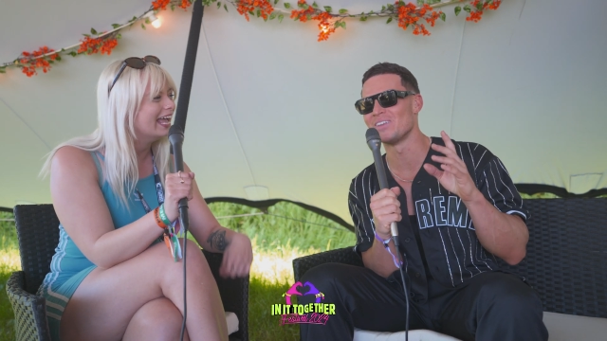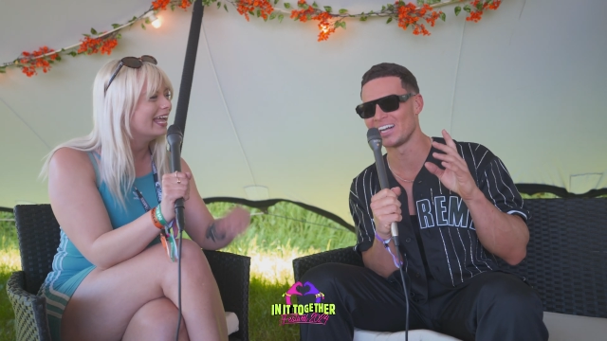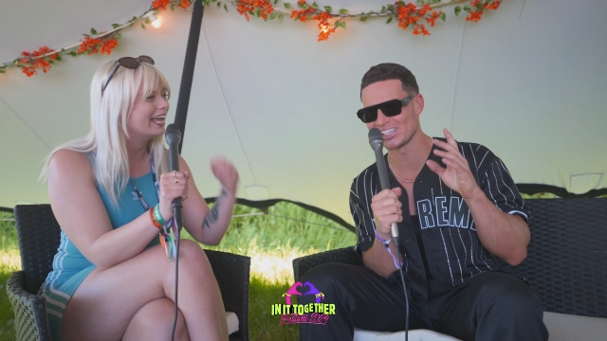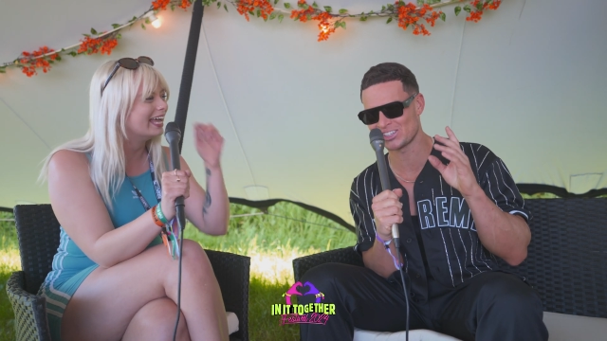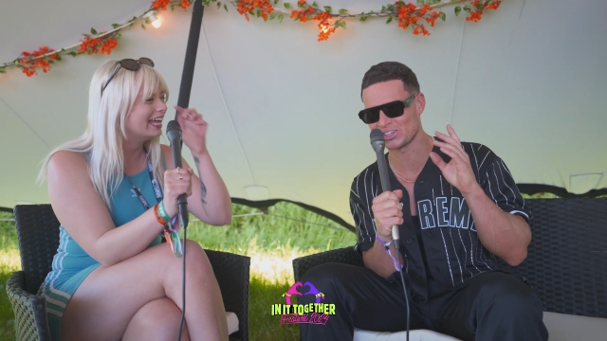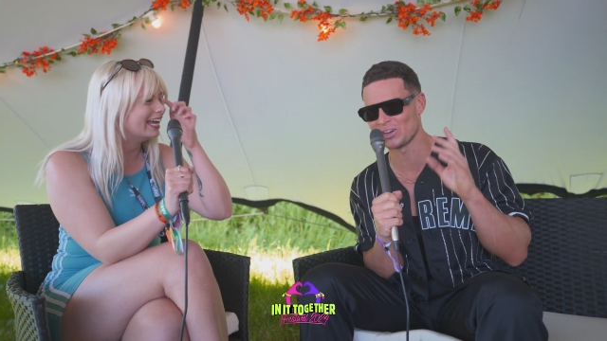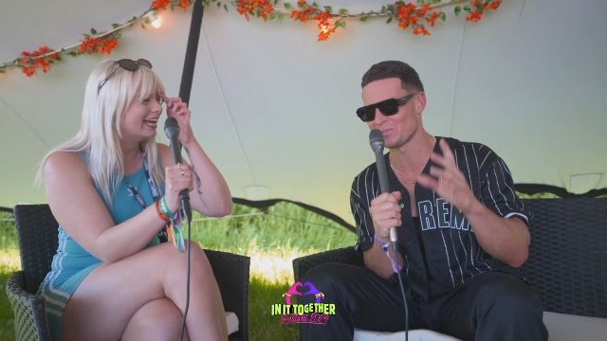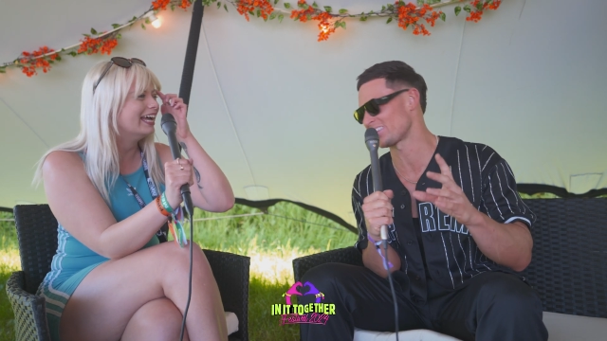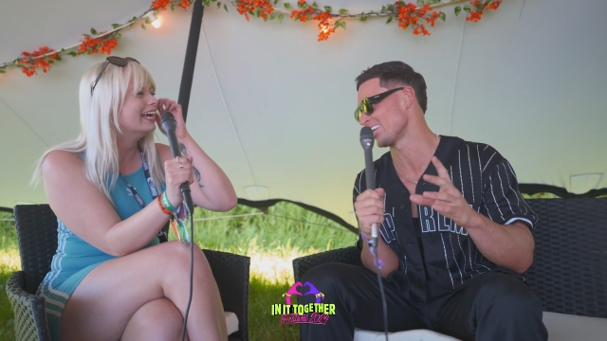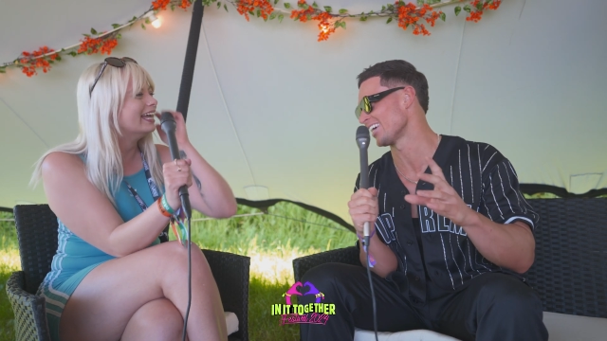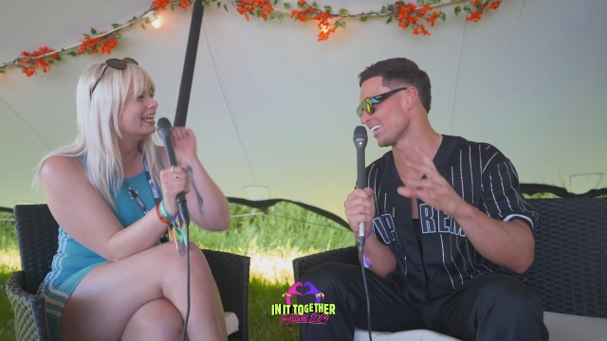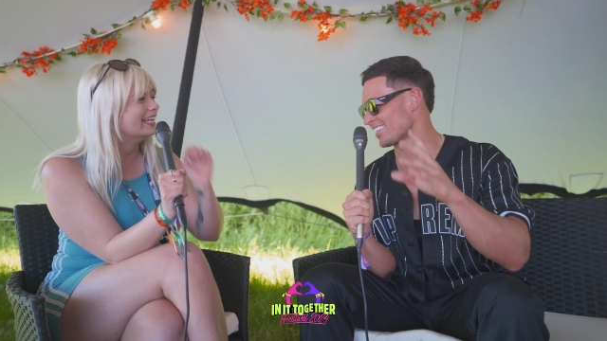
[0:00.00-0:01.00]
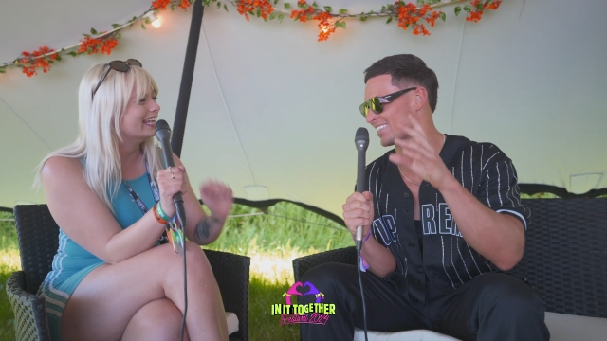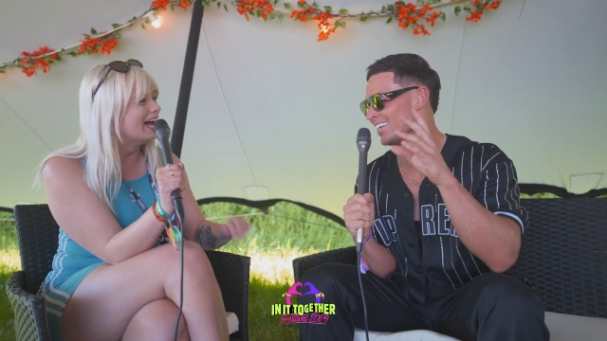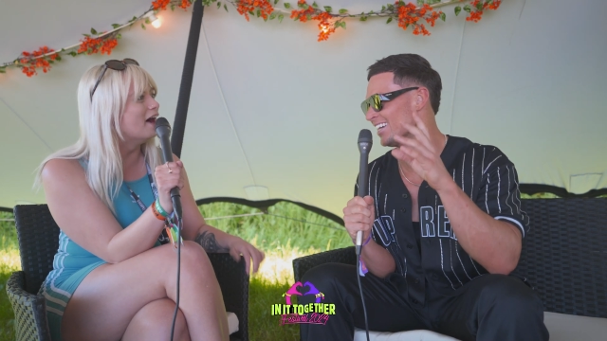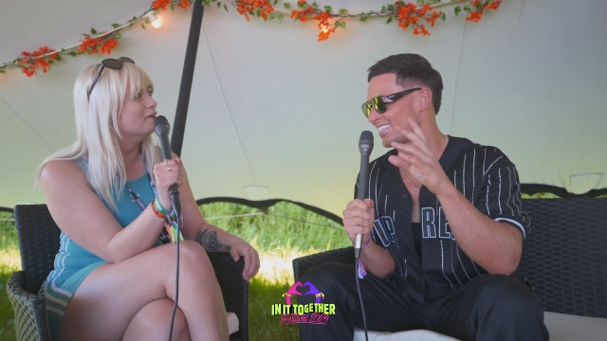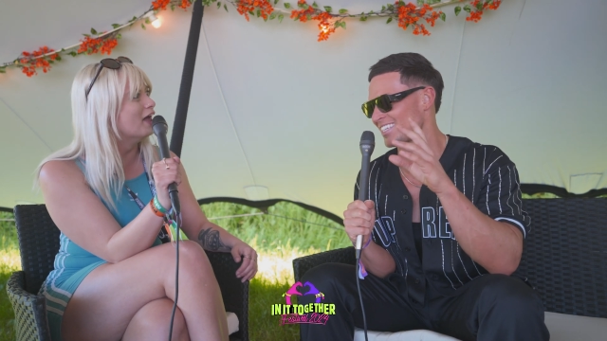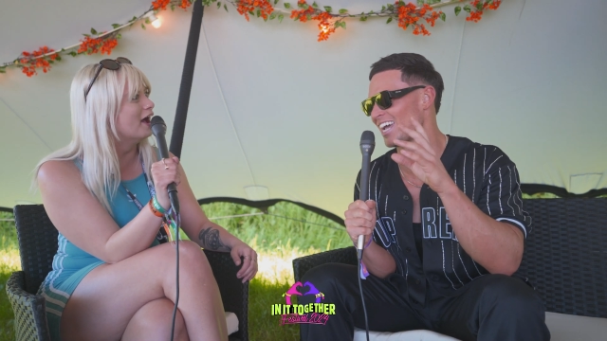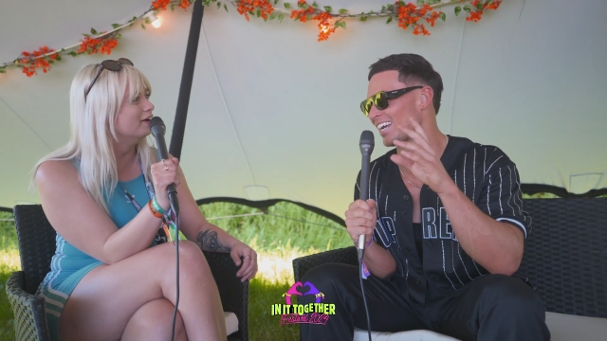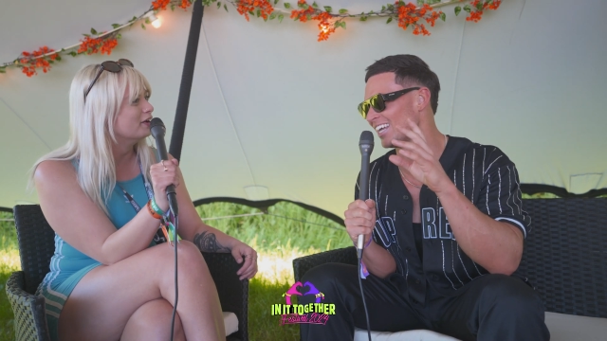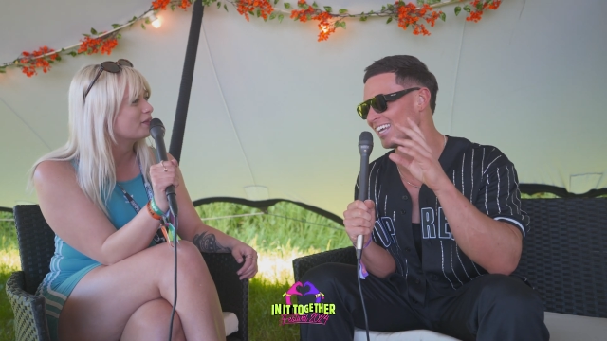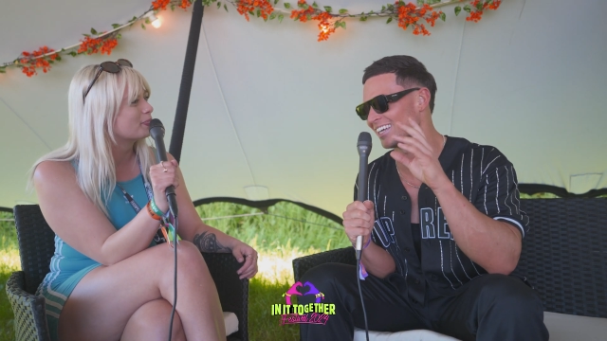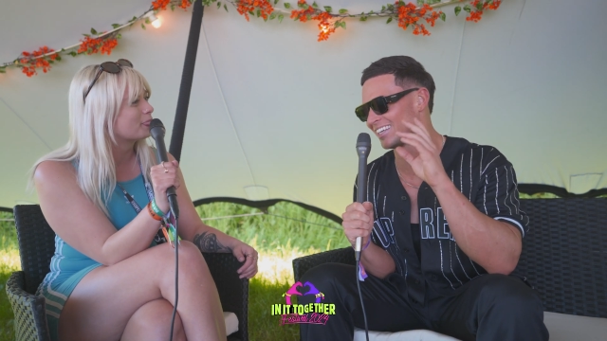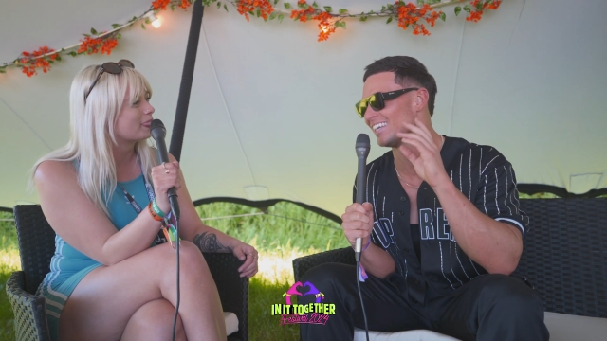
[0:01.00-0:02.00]
Speaker 1: my chopsticks oh, no.
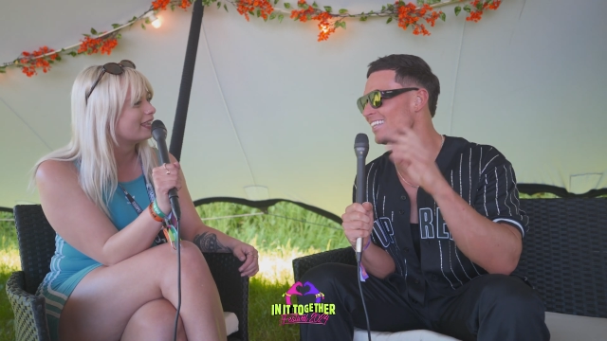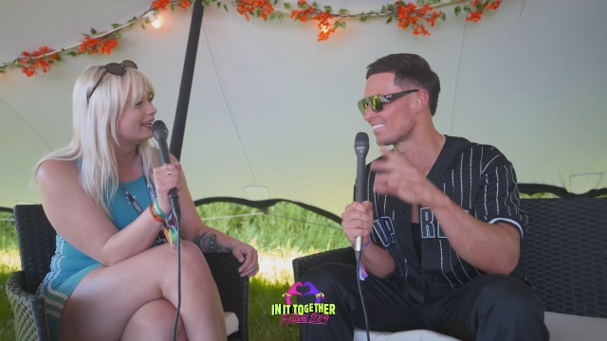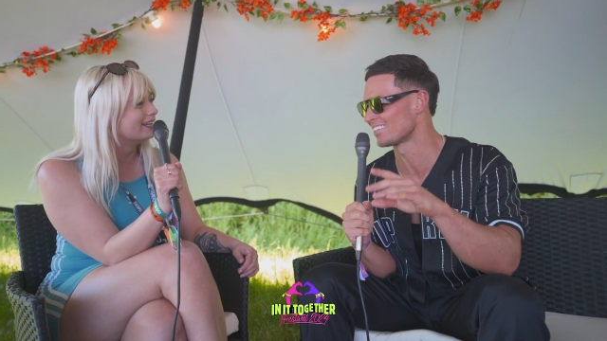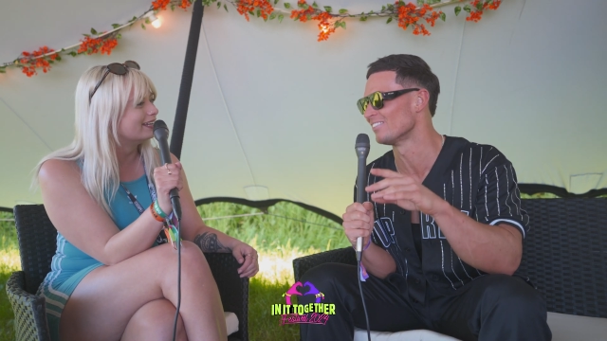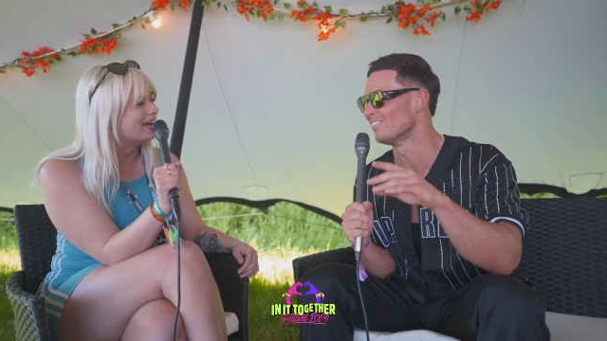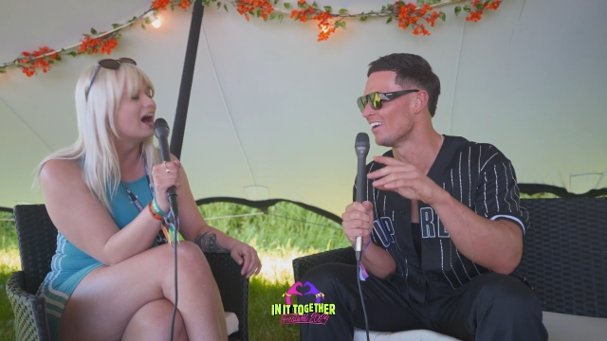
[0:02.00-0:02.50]
technique needs some